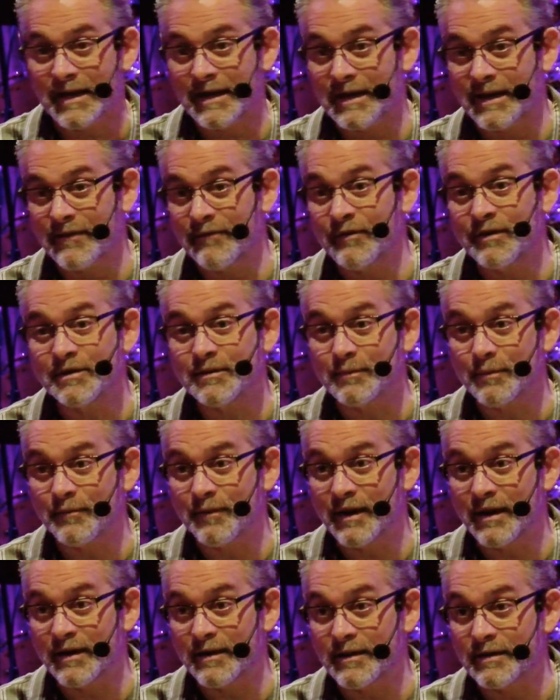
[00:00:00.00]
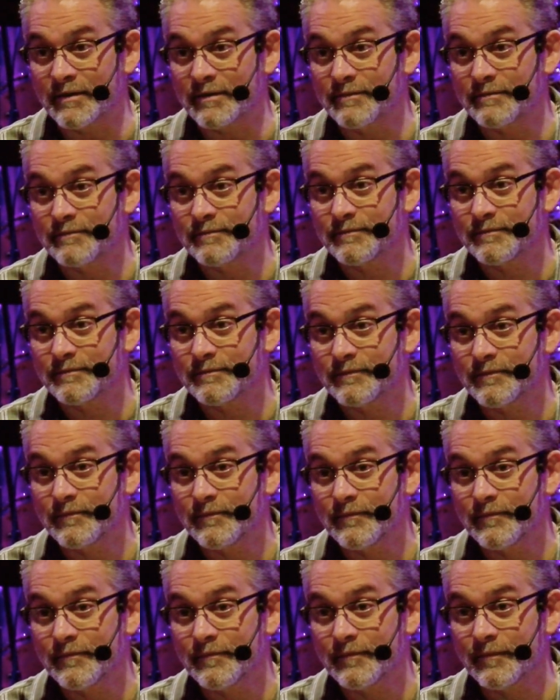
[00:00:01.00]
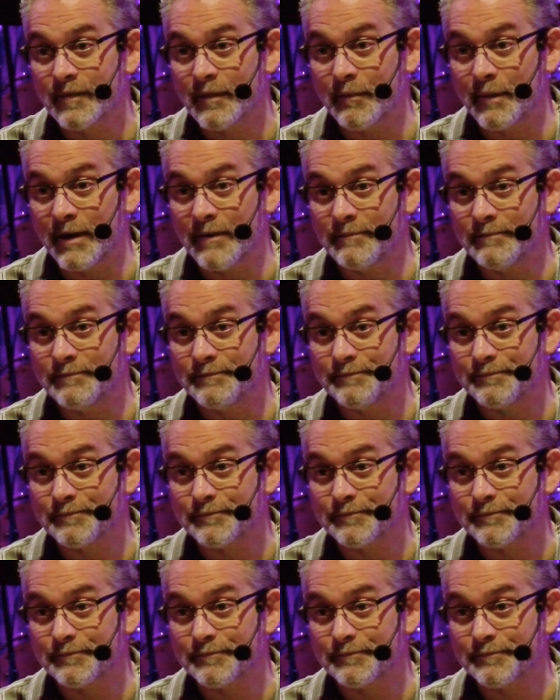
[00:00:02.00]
going to convince them of anything. Amen?